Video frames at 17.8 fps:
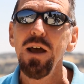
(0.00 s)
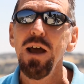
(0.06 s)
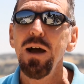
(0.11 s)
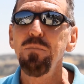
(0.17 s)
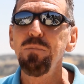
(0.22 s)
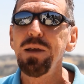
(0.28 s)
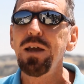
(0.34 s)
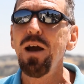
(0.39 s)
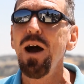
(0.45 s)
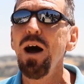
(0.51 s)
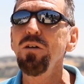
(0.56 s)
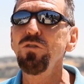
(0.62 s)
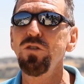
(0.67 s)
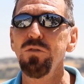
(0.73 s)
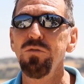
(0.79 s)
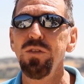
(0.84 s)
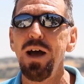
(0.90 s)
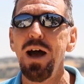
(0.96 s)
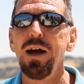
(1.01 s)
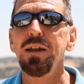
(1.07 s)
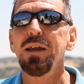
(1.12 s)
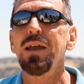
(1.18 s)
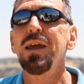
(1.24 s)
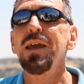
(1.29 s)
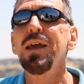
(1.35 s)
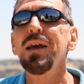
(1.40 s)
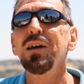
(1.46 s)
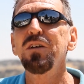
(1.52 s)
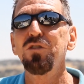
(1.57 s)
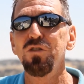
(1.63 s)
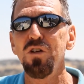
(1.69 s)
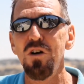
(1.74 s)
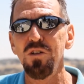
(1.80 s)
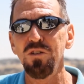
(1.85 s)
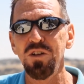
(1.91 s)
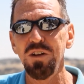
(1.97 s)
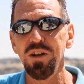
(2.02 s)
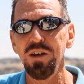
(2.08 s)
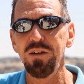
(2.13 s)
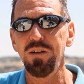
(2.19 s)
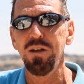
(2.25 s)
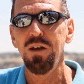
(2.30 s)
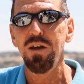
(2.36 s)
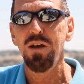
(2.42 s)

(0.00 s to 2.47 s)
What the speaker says: and because of that, he exalted it